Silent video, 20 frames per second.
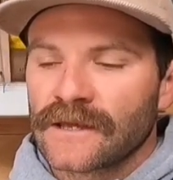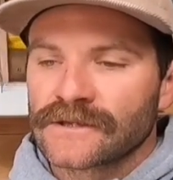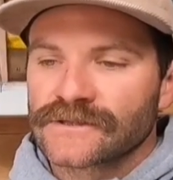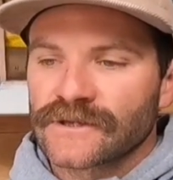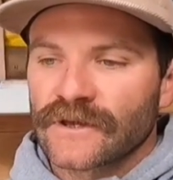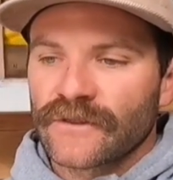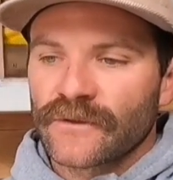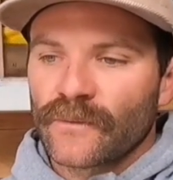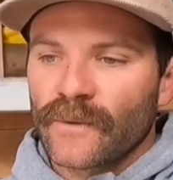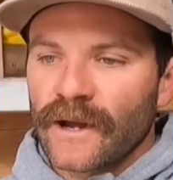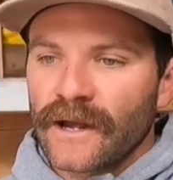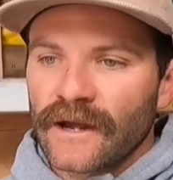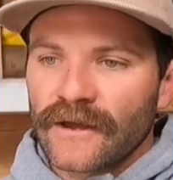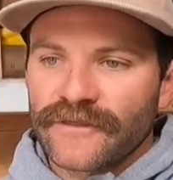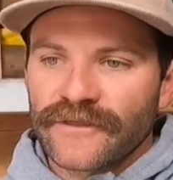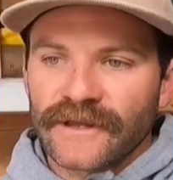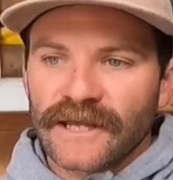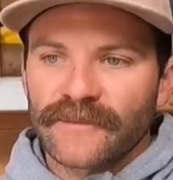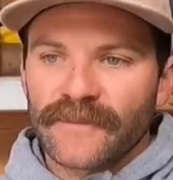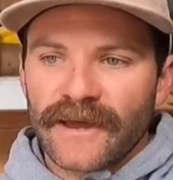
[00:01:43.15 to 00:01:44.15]
So the way
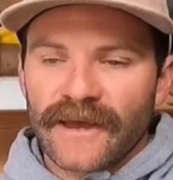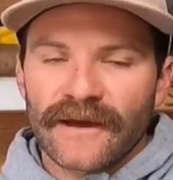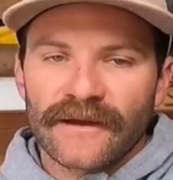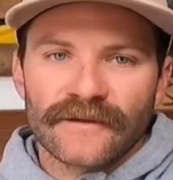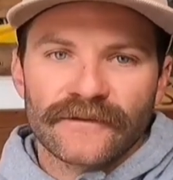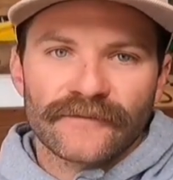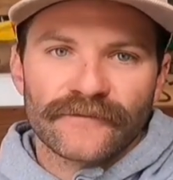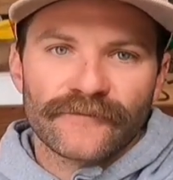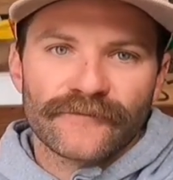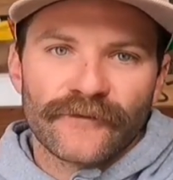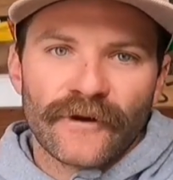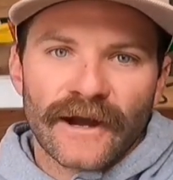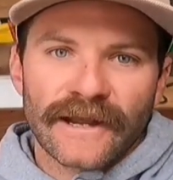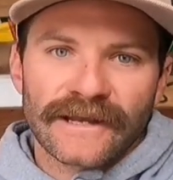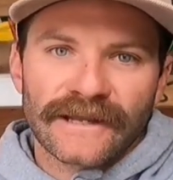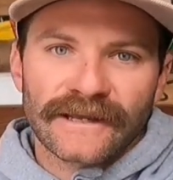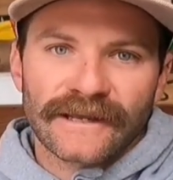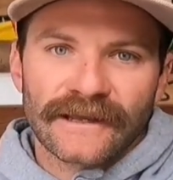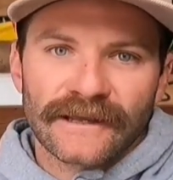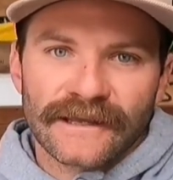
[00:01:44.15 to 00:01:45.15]
I think about
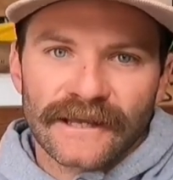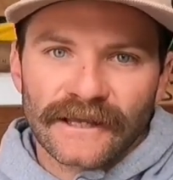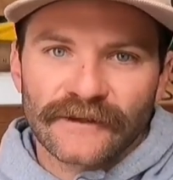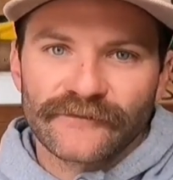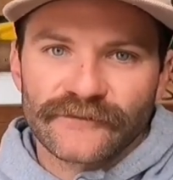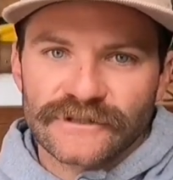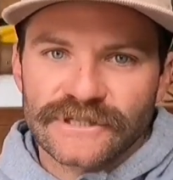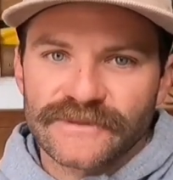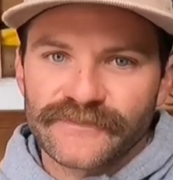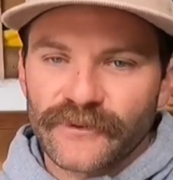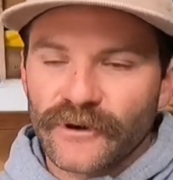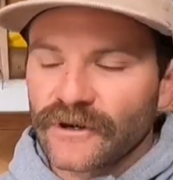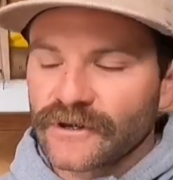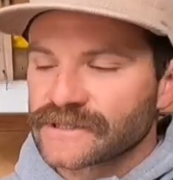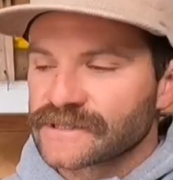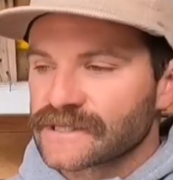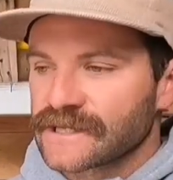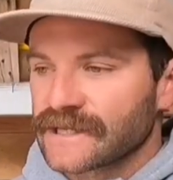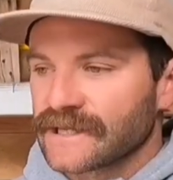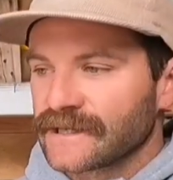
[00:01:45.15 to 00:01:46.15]
finding kingfish
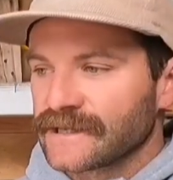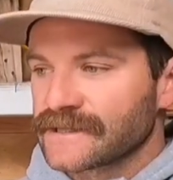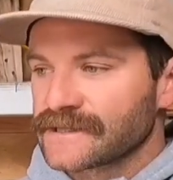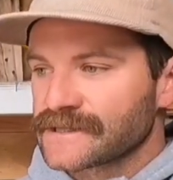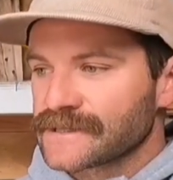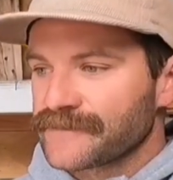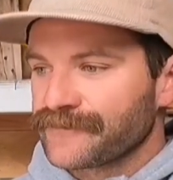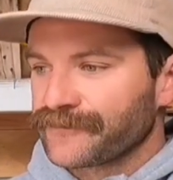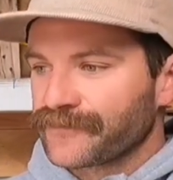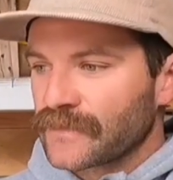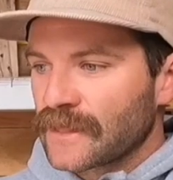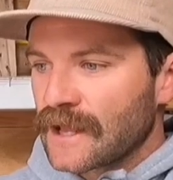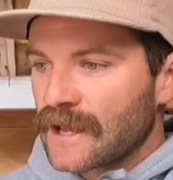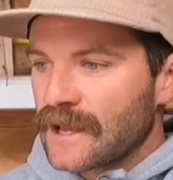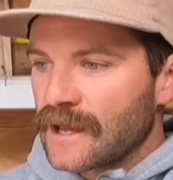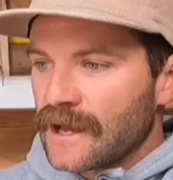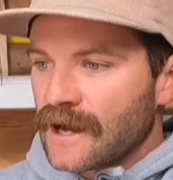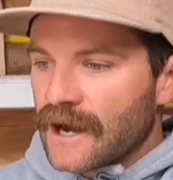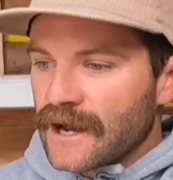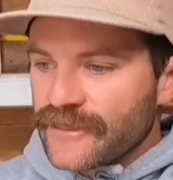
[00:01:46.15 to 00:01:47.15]
spots is
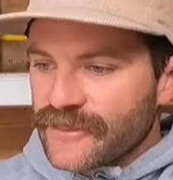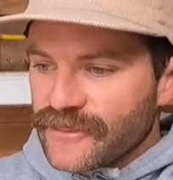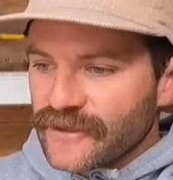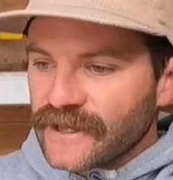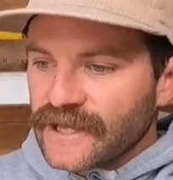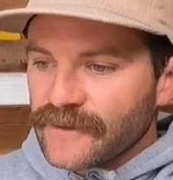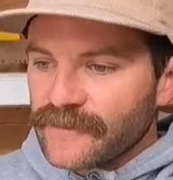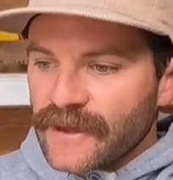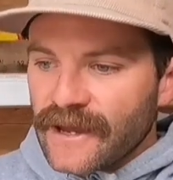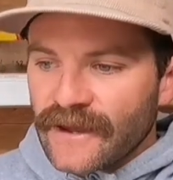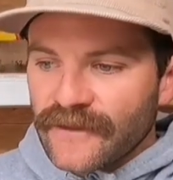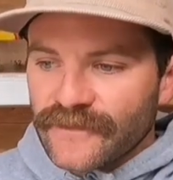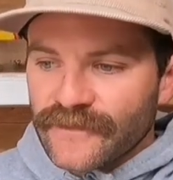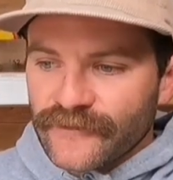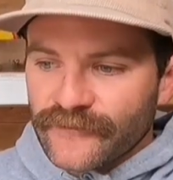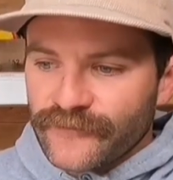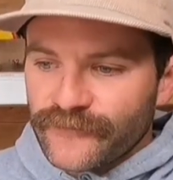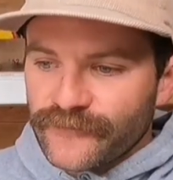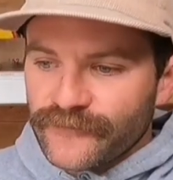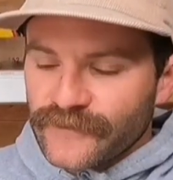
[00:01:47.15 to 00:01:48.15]
I think
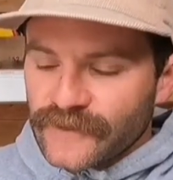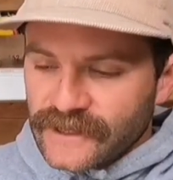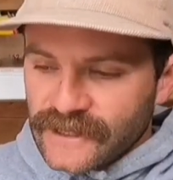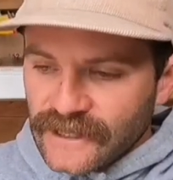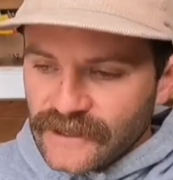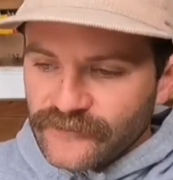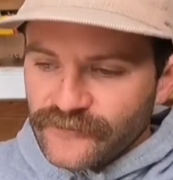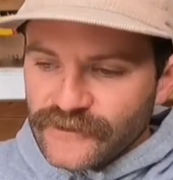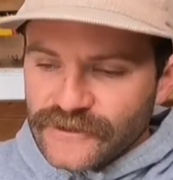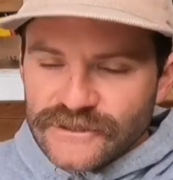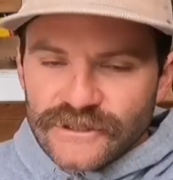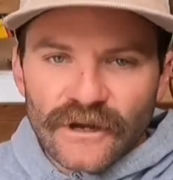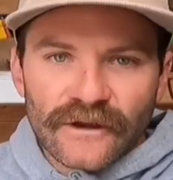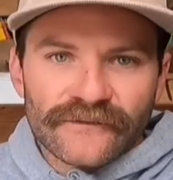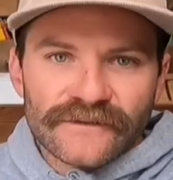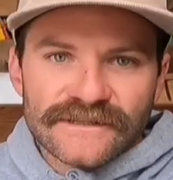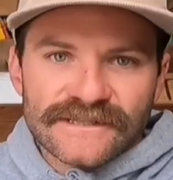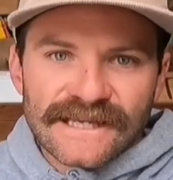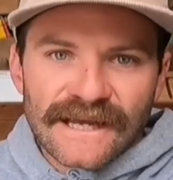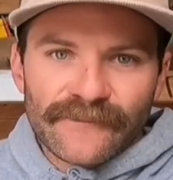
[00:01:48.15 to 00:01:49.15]
about the kingfish
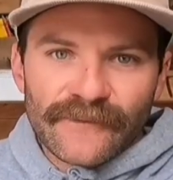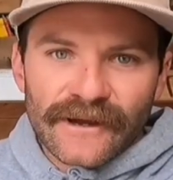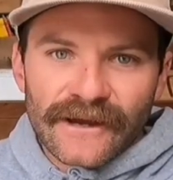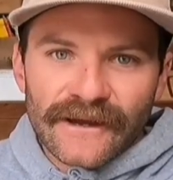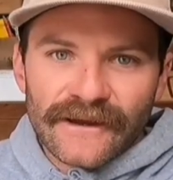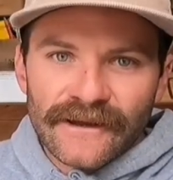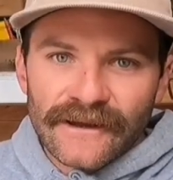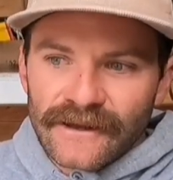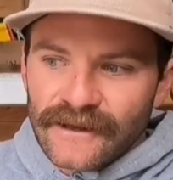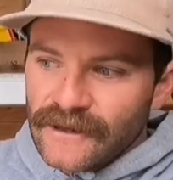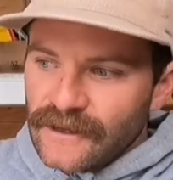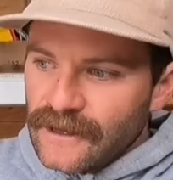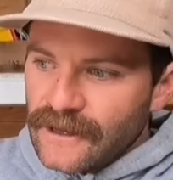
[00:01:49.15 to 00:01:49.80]
over summer